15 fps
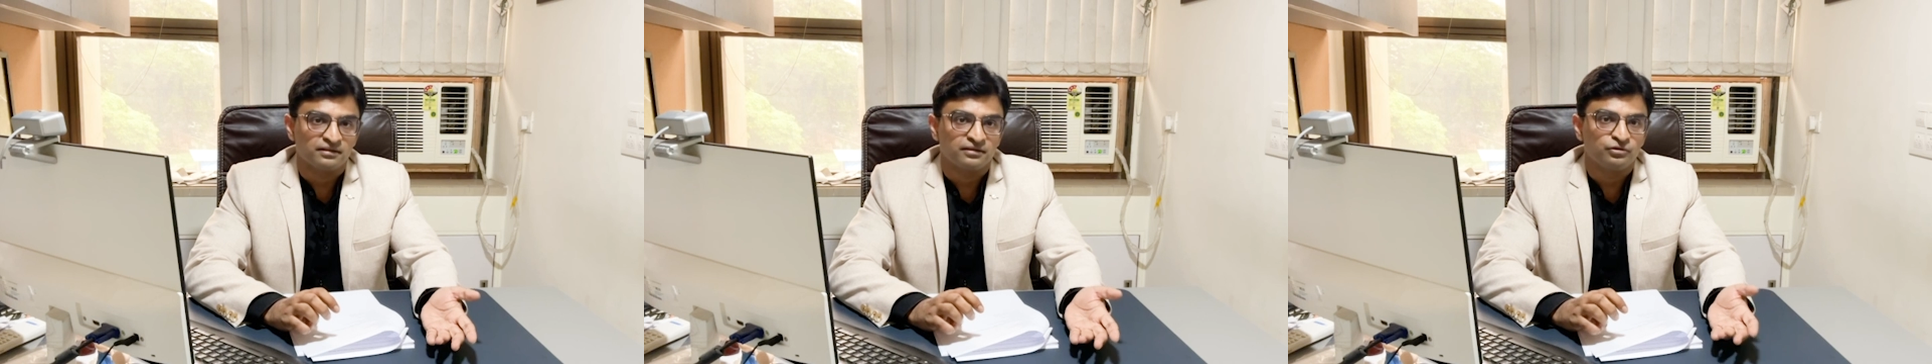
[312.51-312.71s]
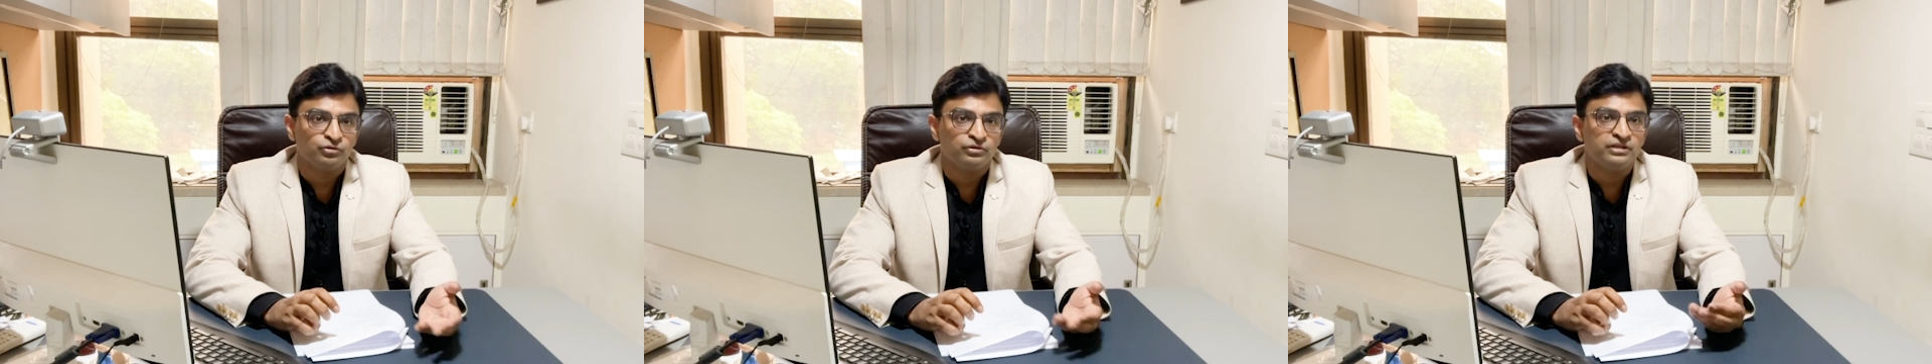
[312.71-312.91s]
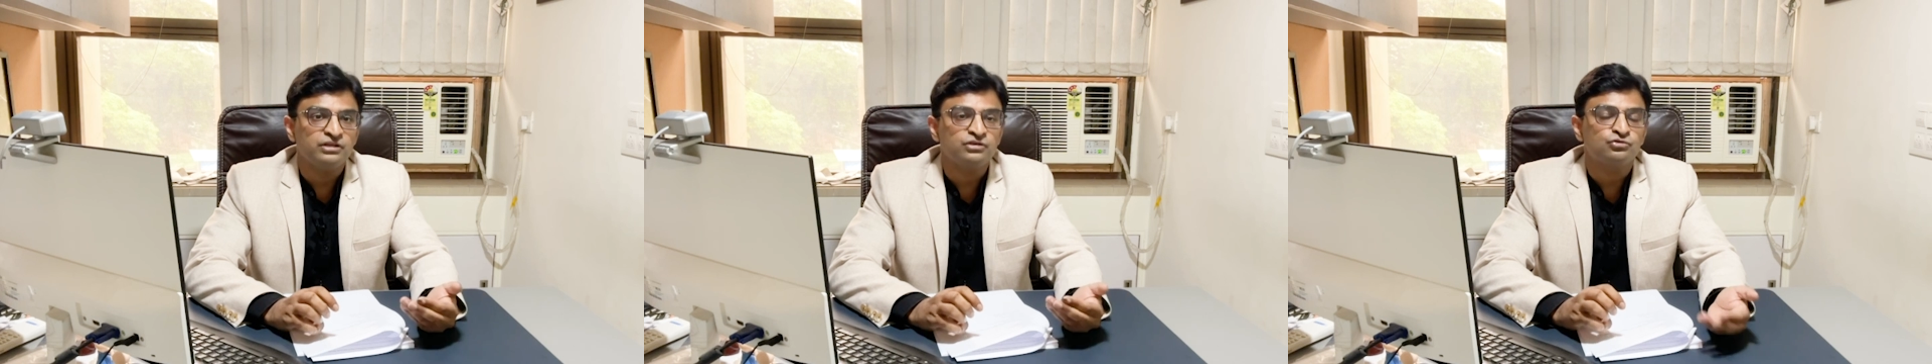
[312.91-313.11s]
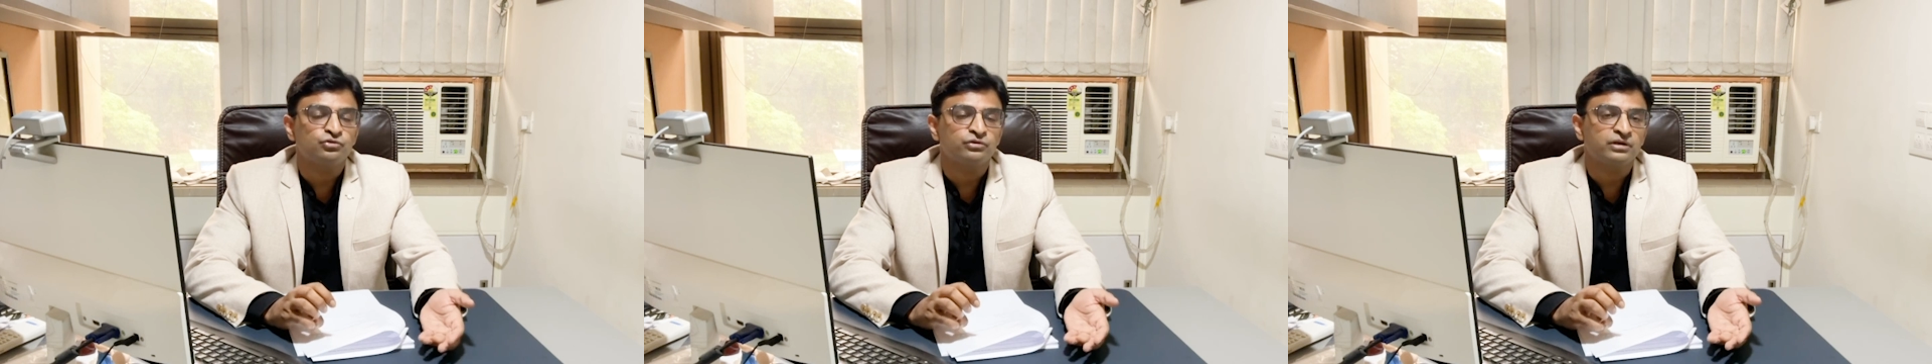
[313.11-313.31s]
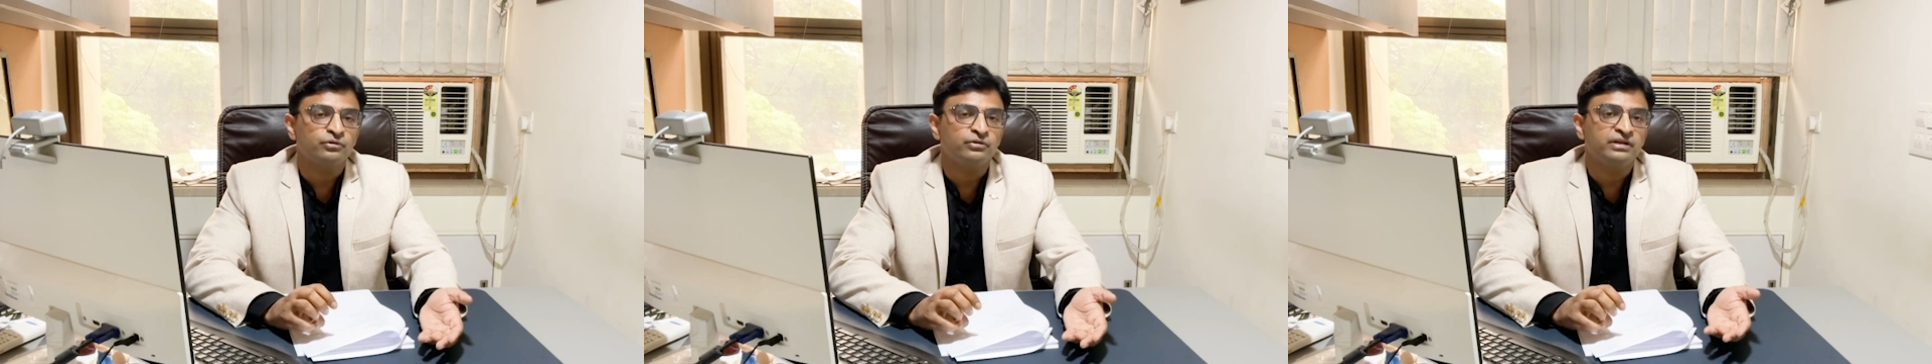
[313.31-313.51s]
you need to
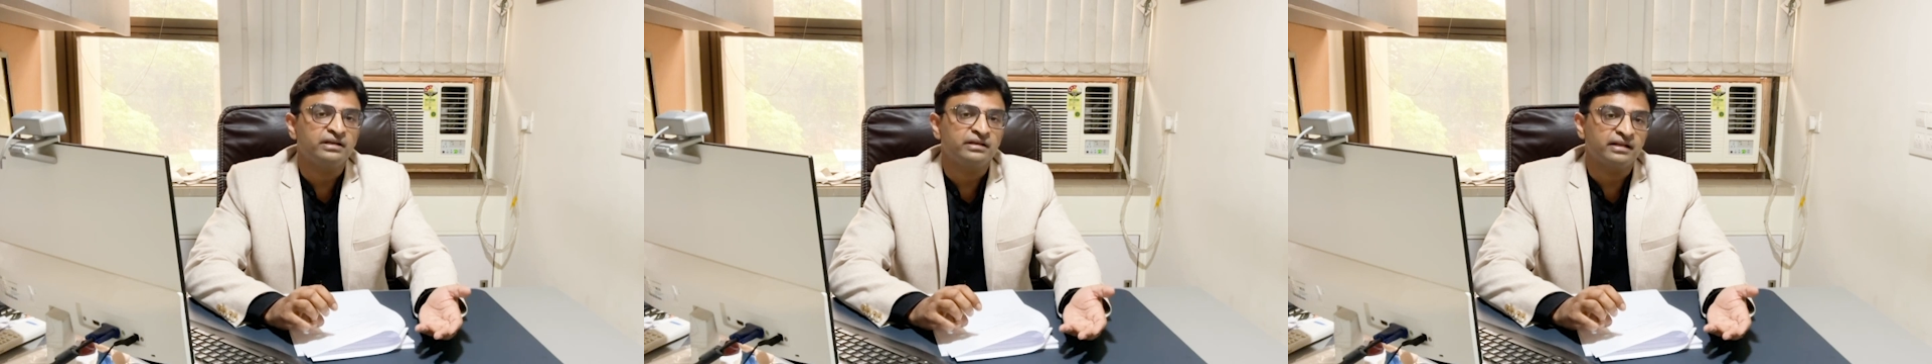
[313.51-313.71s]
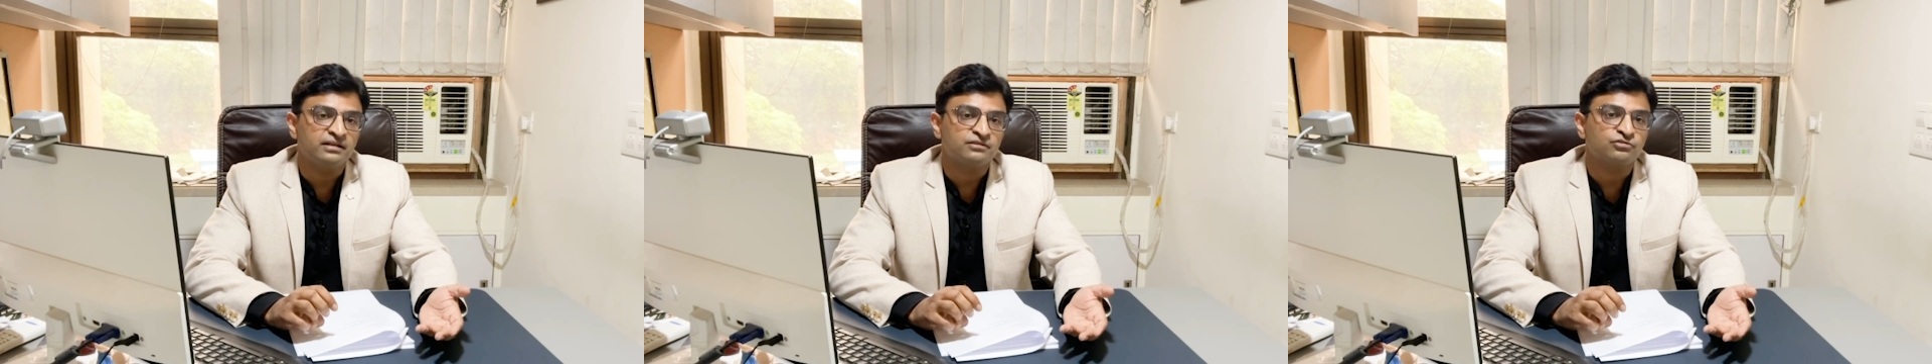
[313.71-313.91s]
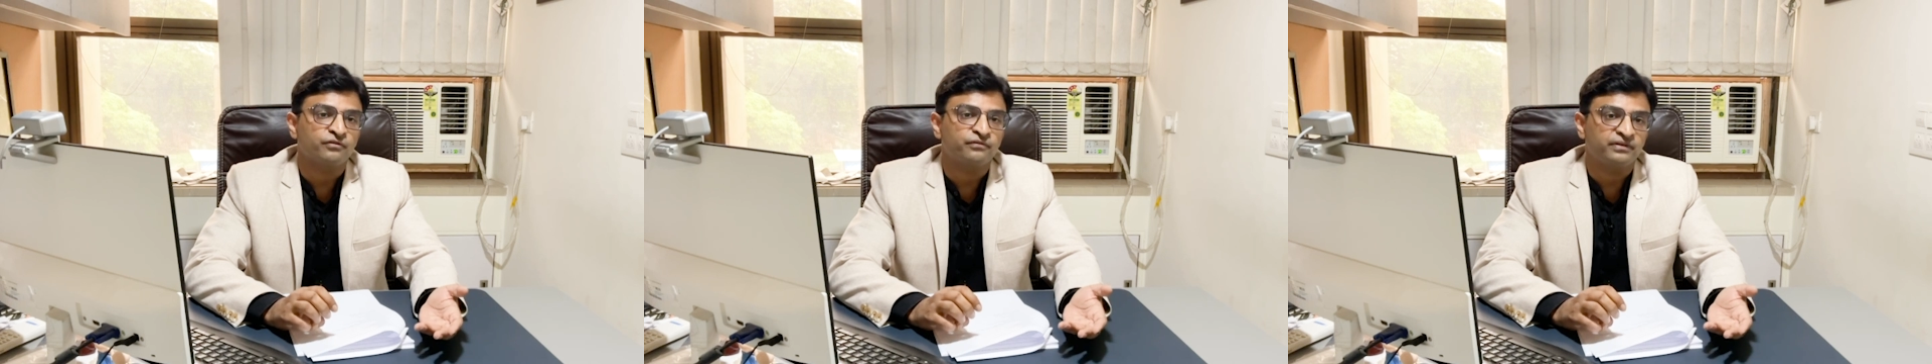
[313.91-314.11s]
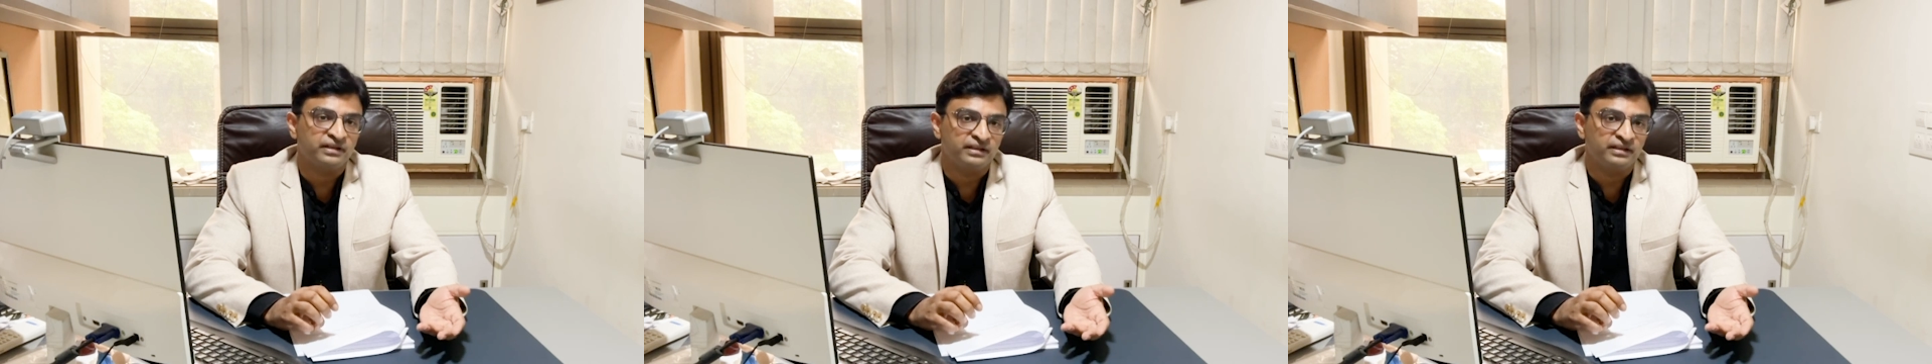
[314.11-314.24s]
give details of